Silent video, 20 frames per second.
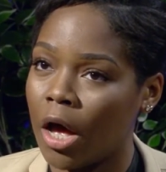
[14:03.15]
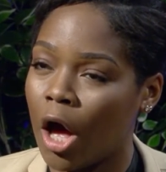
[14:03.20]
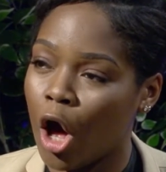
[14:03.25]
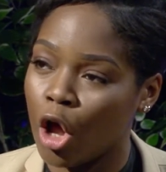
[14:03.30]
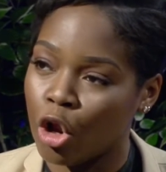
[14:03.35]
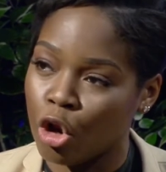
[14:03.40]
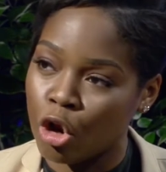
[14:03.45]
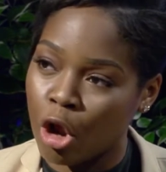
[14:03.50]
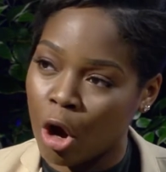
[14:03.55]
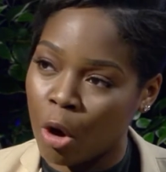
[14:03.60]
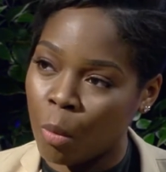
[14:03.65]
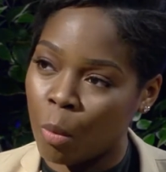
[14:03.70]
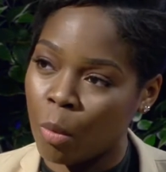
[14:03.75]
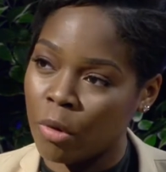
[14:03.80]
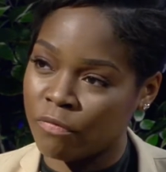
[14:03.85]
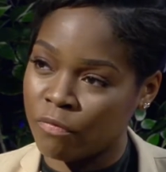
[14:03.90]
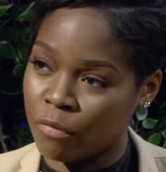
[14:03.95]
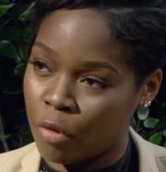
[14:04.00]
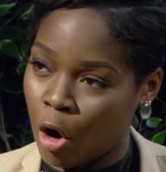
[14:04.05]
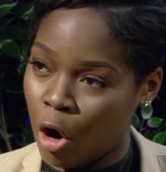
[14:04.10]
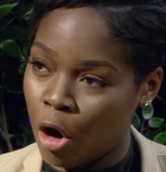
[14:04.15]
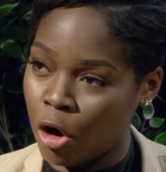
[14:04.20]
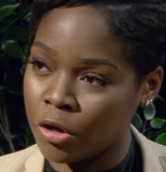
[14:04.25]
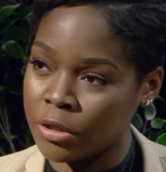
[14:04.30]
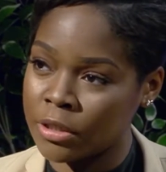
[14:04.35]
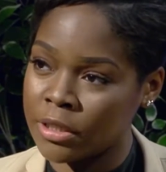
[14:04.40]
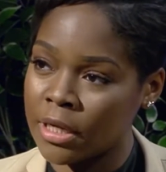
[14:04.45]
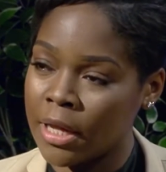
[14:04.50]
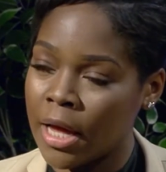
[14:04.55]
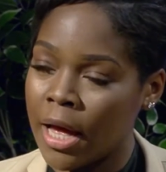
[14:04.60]
alone with
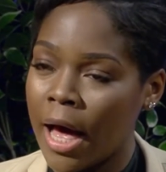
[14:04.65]
God.